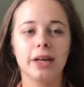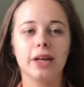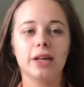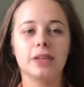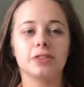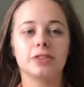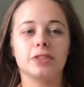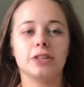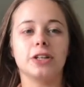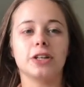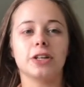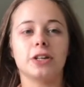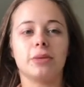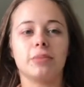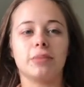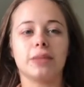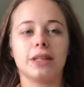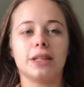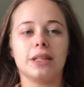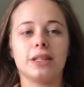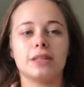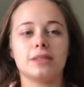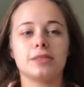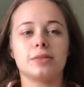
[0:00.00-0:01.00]
So she got me
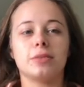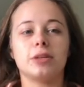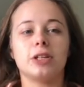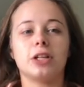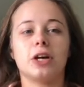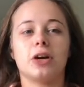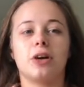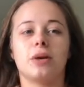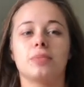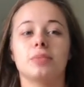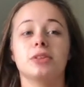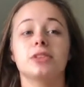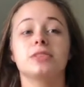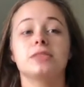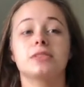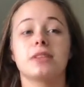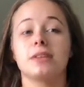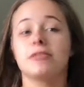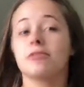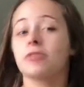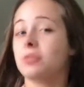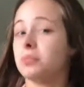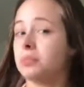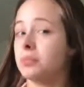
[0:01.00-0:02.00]
these pyjamas. They're
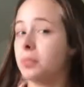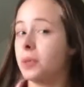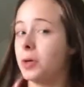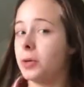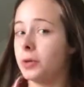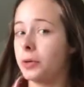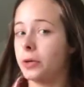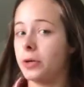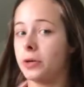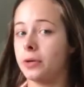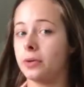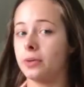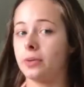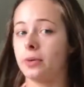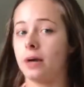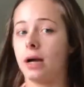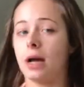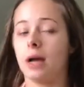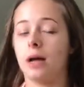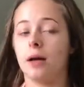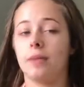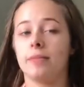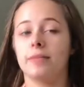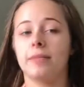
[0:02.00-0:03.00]
from Boohoo.
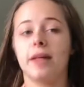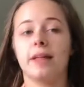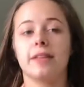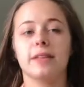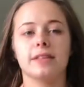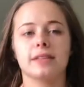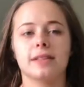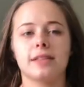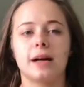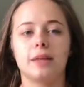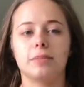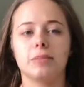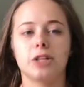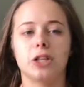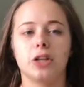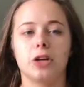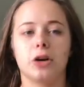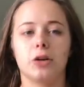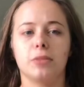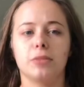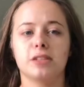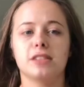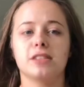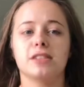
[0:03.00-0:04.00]
They're the satin
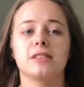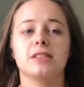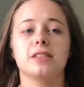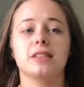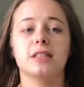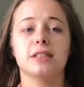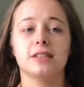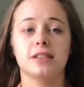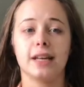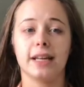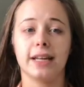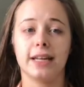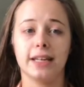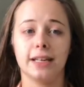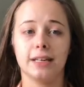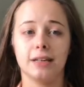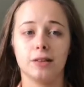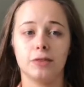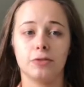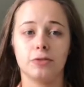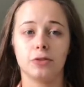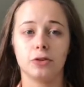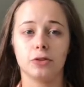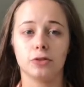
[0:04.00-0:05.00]
pyjamas. These are in
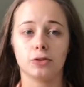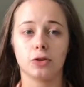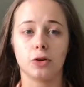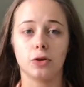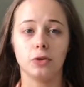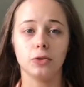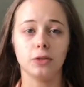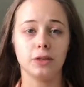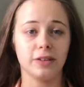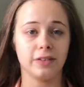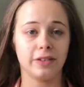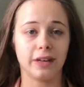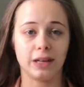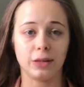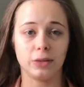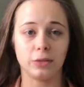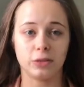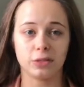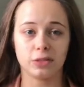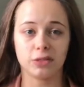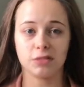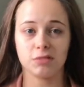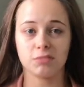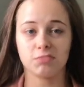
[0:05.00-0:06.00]
rose gold, if
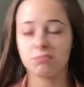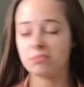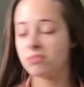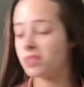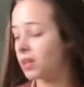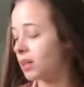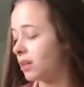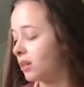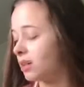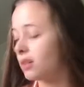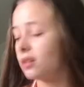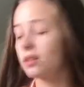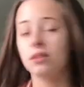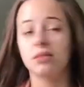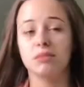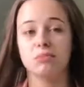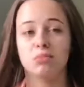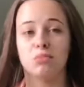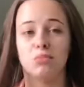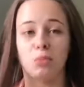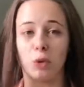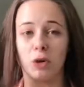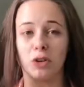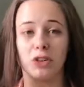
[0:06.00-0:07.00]
anyone's
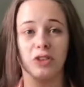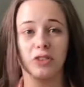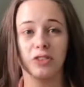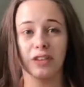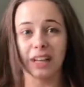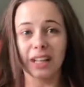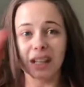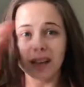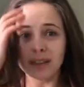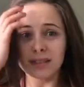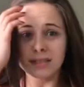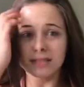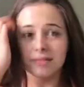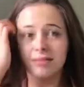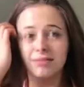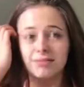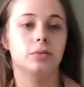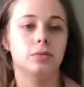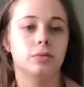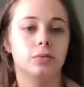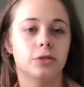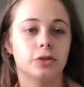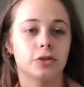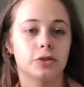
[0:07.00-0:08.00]
wondering.
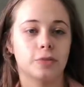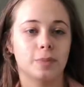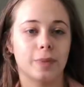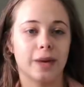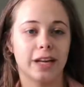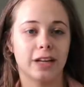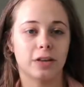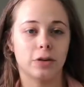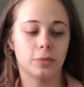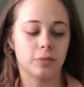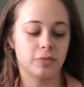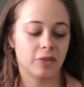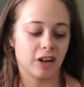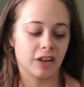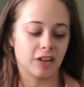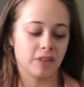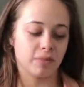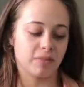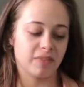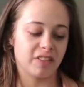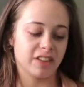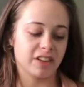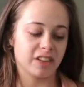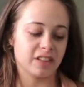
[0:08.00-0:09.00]
We'll just pick up random
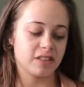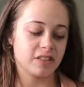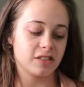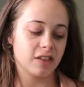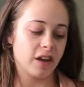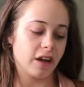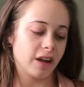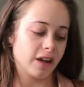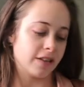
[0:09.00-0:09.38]
things.